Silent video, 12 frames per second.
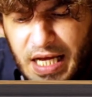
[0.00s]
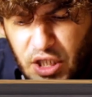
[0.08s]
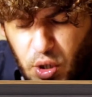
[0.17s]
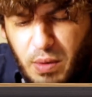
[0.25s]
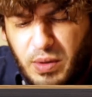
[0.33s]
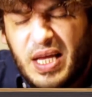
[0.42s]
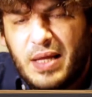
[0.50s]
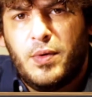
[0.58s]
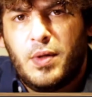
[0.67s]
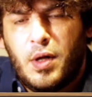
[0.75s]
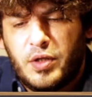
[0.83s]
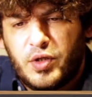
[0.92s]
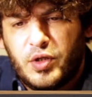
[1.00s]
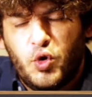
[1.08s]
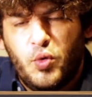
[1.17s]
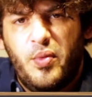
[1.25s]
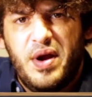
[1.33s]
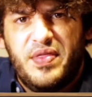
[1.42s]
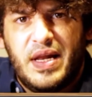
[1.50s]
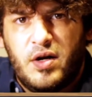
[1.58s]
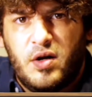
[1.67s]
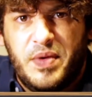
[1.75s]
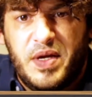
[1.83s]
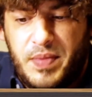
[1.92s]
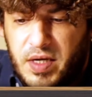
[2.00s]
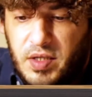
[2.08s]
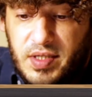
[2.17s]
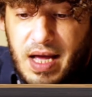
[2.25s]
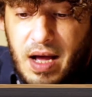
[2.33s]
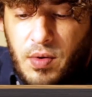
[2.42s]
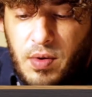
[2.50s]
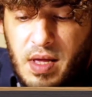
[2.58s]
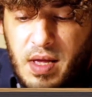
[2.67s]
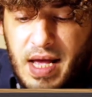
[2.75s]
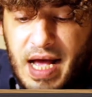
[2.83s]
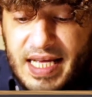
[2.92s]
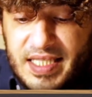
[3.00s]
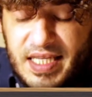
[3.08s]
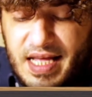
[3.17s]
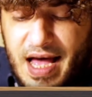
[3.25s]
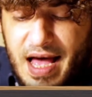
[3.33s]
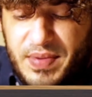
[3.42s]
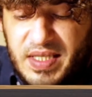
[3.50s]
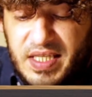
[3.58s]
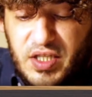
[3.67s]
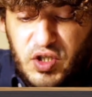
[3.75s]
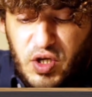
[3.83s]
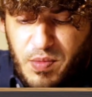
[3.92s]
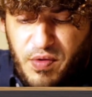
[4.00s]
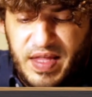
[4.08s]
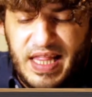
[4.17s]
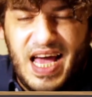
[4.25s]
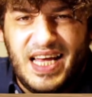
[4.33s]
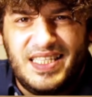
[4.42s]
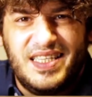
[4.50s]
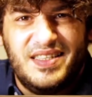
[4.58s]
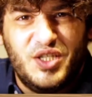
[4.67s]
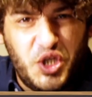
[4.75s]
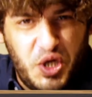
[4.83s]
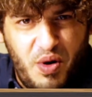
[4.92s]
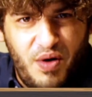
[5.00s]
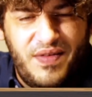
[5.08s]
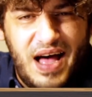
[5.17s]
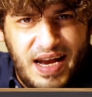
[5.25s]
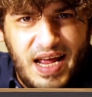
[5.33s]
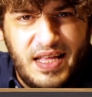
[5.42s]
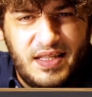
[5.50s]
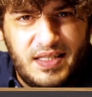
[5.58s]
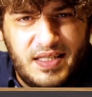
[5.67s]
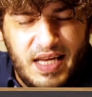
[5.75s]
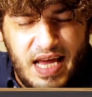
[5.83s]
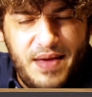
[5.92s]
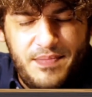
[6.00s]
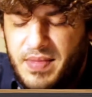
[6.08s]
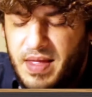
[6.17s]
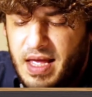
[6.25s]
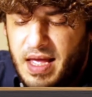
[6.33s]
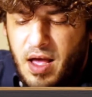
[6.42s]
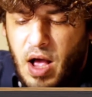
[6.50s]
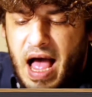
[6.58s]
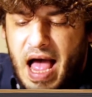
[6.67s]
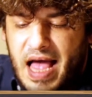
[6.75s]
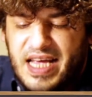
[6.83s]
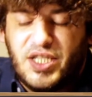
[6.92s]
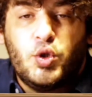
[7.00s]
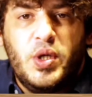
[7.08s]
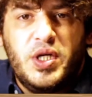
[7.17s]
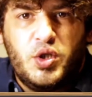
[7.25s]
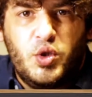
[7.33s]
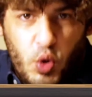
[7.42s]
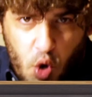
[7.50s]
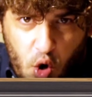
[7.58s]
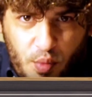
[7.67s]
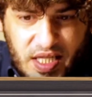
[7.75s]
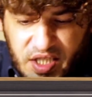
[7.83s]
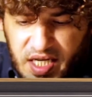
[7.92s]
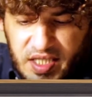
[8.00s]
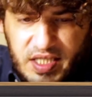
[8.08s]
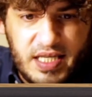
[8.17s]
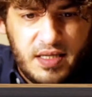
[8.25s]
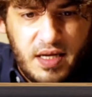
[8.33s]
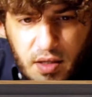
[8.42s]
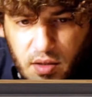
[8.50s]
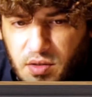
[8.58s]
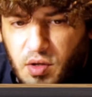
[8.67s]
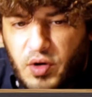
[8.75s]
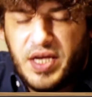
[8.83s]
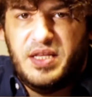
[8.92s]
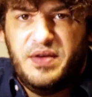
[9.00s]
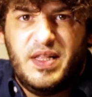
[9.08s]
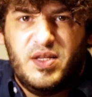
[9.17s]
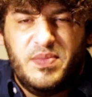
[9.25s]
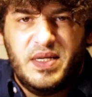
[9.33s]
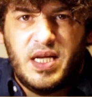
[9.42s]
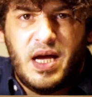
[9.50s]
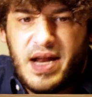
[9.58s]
So I was able also to breathe a little bit, because now, as it happens in some of the lines in the Shirov Anand's game, I can switch to normal chess. Just, okay, development.